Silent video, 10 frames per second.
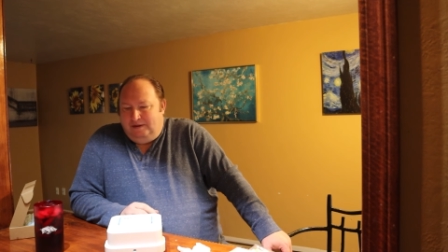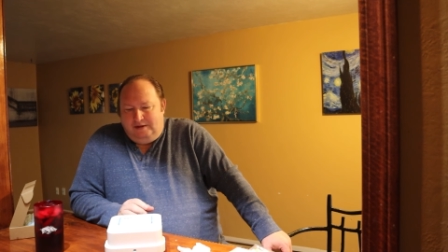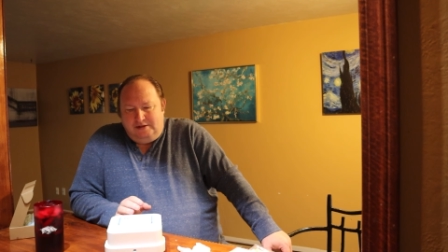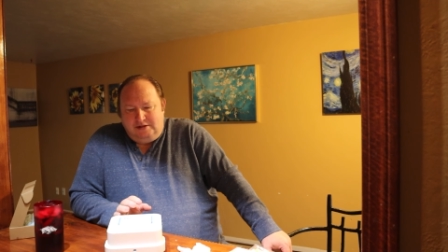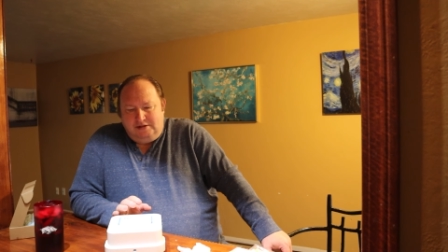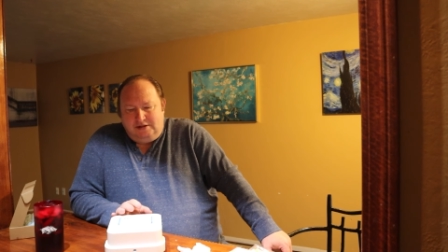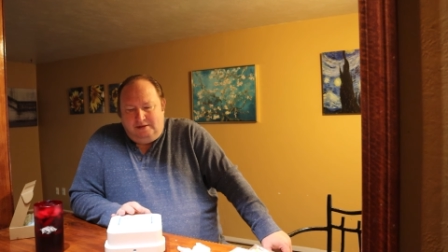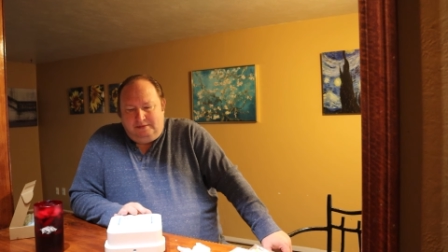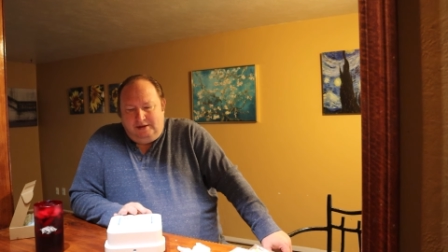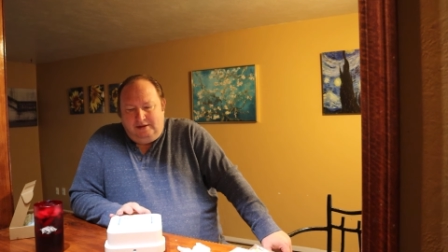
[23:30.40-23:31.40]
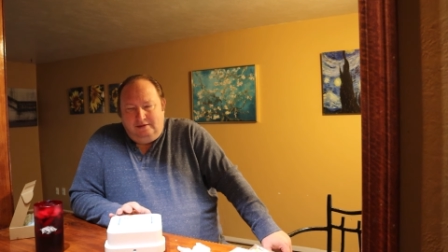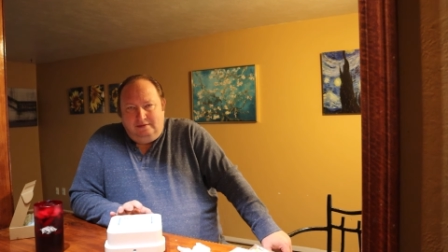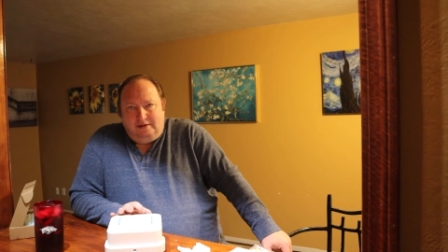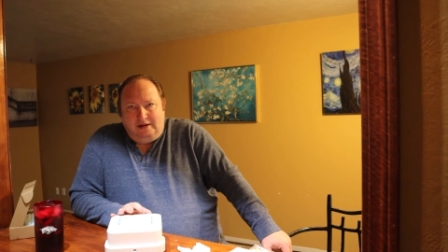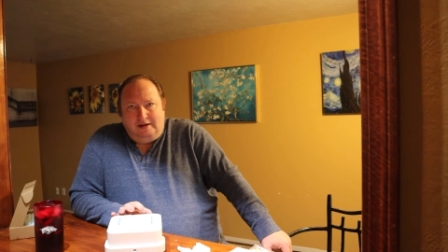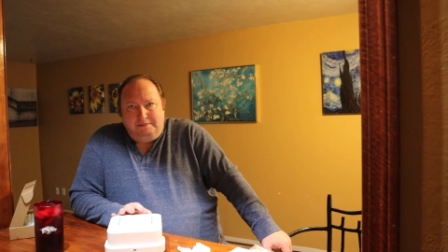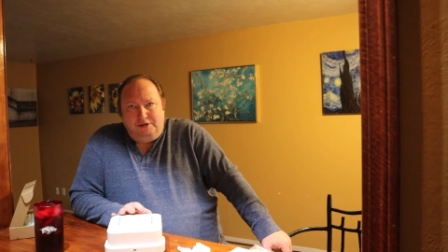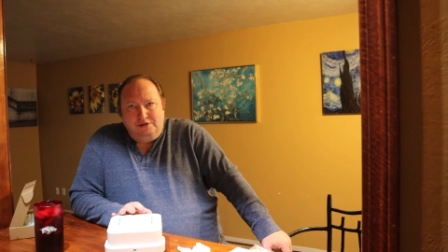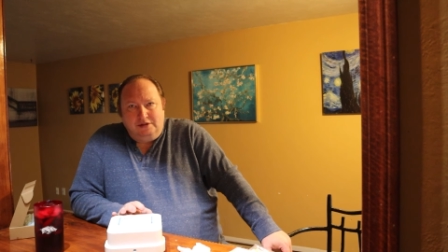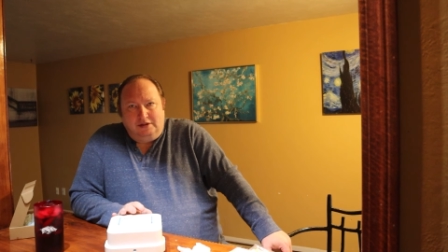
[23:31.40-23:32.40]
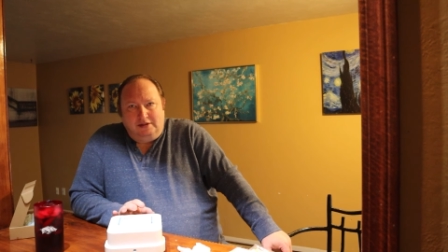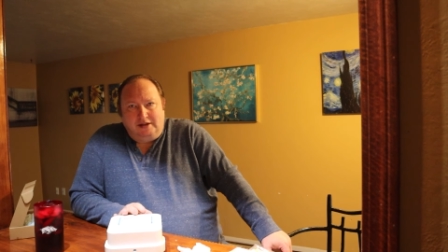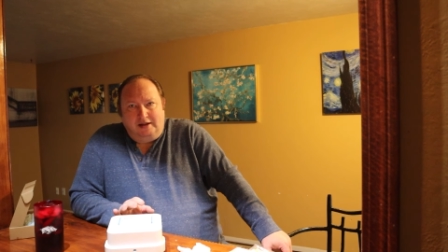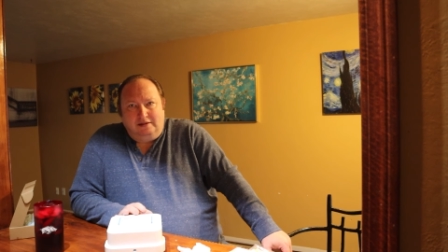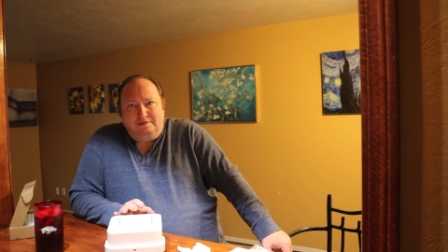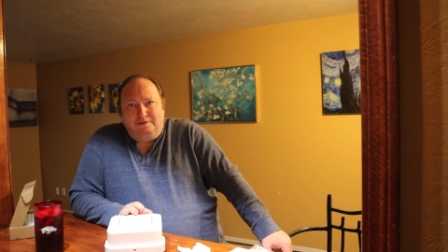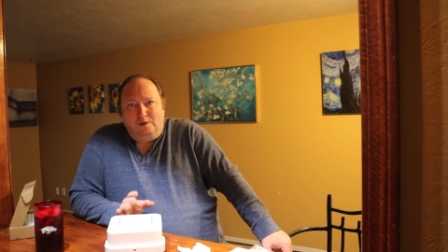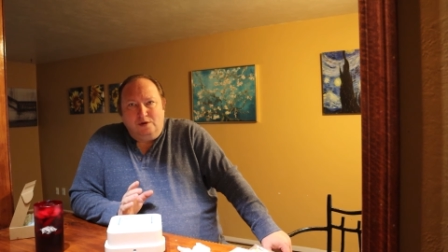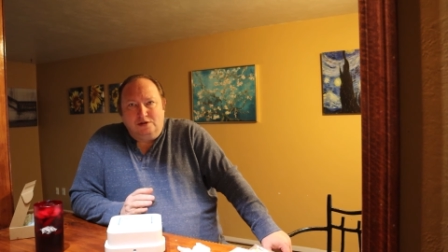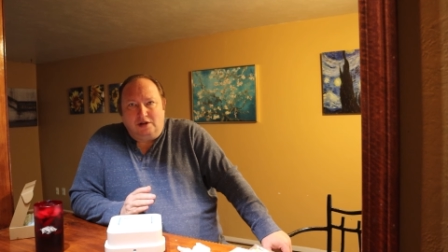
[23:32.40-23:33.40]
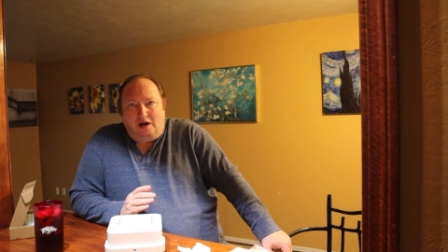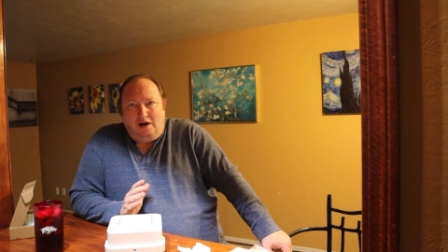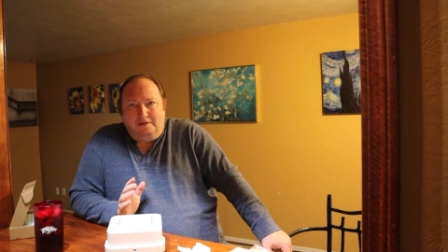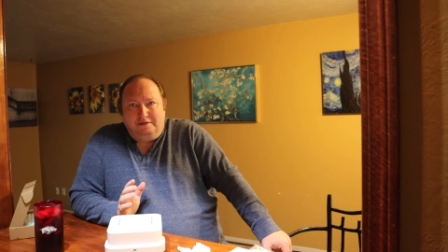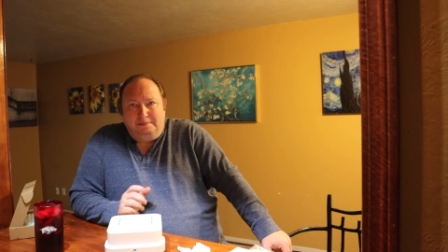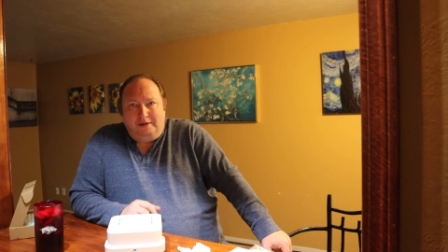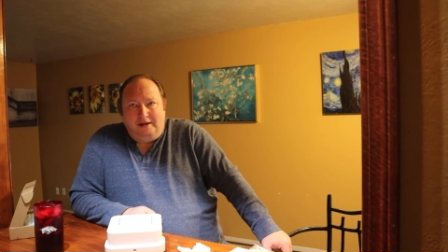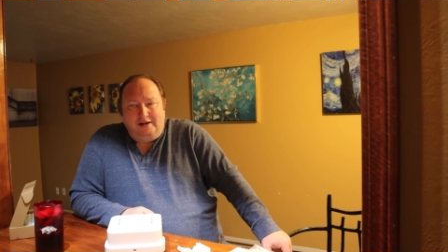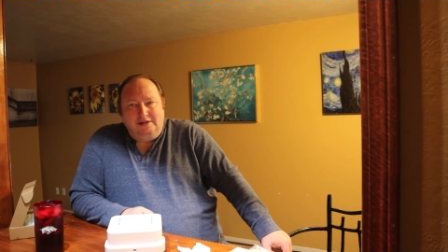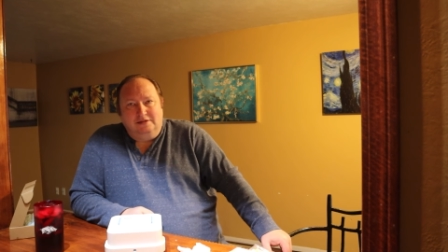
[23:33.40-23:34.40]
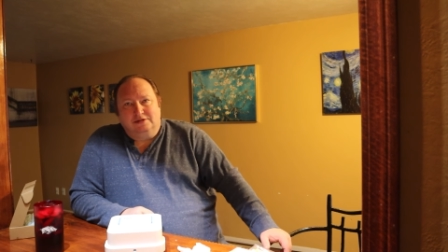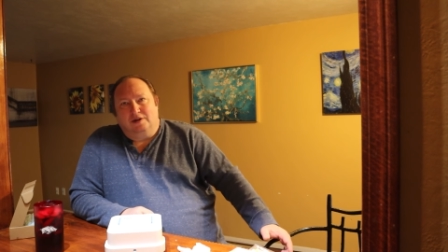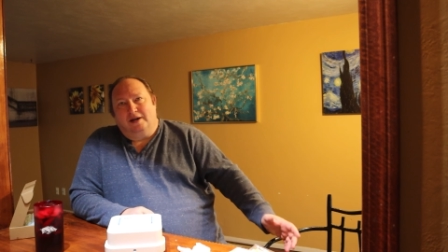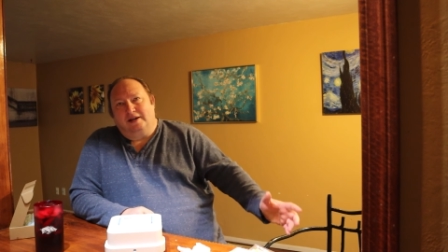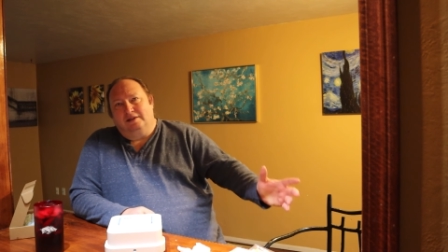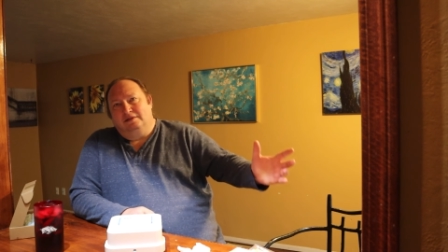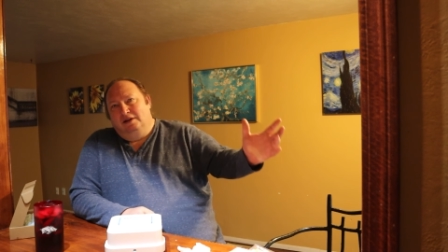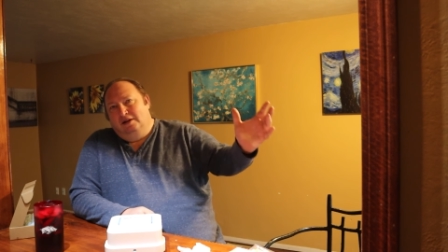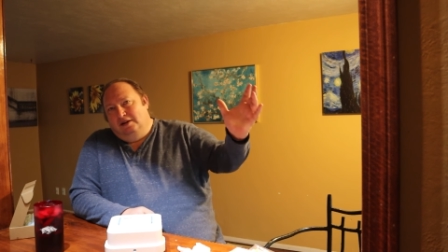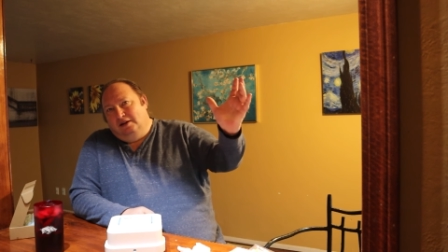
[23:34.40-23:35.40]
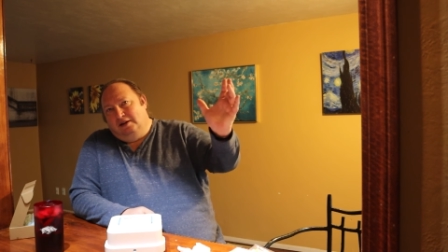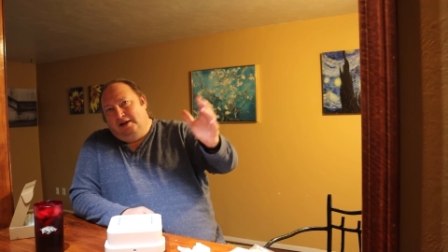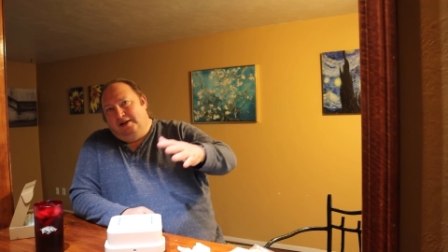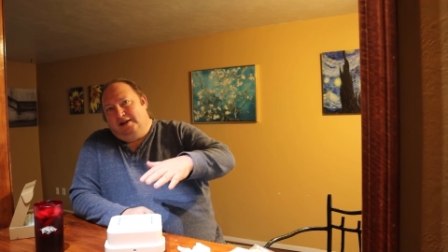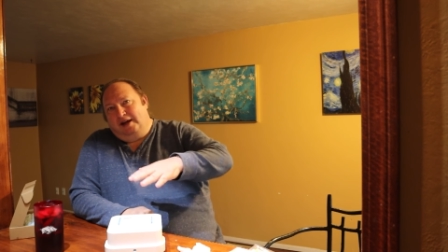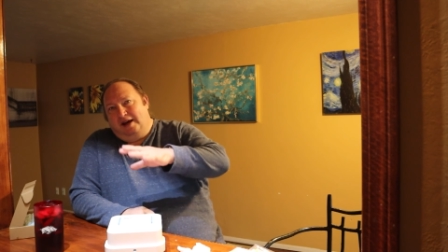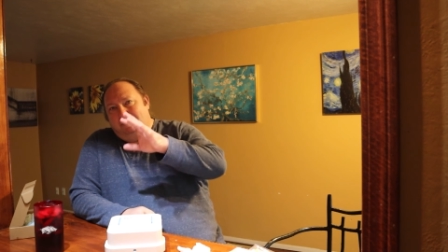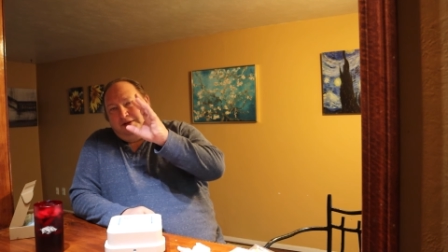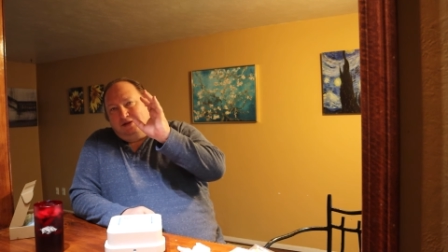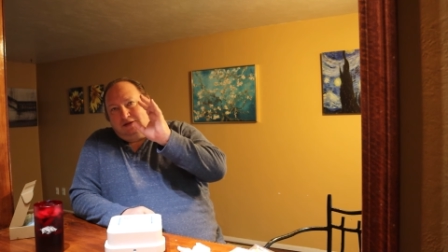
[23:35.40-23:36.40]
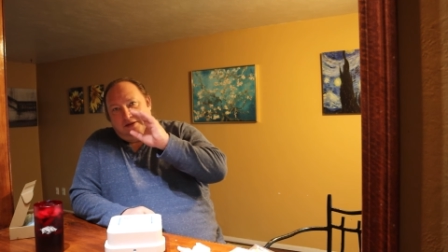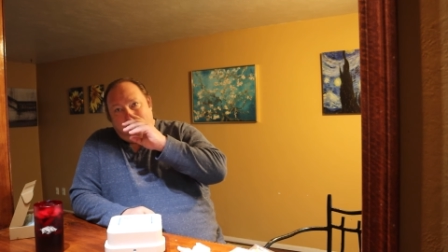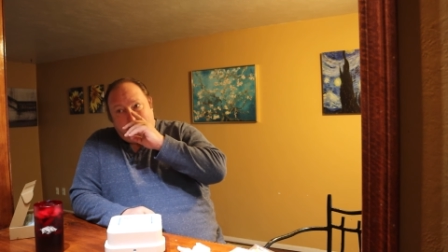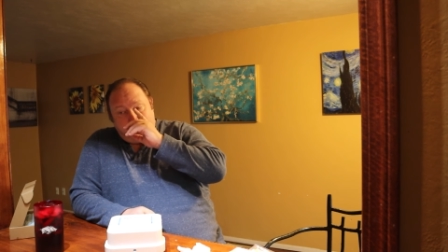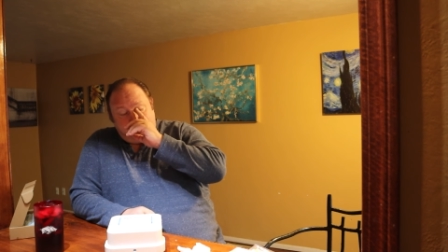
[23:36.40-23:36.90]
And this is something that I'm using to take the floors off the plate so I can clean the cabinets